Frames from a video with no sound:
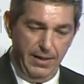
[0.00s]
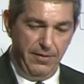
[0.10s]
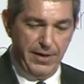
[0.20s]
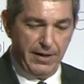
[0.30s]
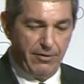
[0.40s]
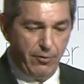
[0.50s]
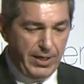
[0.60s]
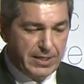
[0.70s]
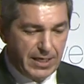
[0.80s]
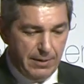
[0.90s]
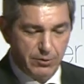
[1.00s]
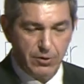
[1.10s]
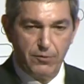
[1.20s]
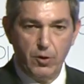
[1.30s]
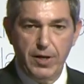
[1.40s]
There are three types
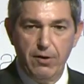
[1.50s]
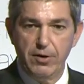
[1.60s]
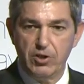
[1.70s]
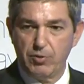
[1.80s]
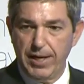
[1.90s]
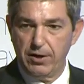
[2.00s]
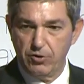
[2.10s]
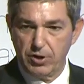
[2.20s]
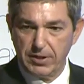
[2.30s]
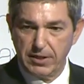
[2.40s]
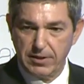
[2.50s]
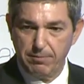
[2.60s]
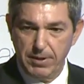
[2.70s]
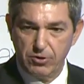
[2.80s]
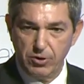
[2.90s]
of coherence challenges I
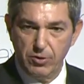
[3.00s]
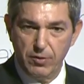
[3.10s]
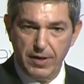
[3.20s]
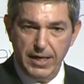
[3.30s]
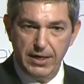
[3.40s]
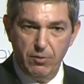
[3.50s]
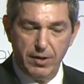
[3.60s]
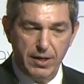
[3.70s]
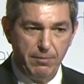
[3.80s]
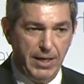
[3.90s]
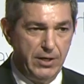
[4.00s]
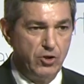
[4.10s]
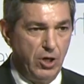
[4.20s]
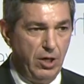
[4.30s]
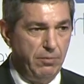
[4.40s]
submit to you that anyone in my
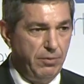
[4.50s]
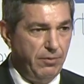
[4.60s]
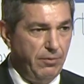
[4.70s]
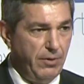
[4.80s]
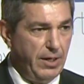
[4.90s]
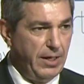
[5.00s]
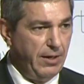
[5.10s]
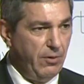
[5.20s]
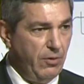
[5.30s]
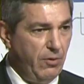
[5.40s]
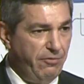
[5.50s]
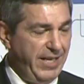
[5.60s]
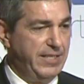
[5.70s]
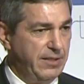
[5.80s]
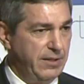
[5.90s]
job uh,
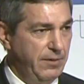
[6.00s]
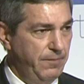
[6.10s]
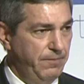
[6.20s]
face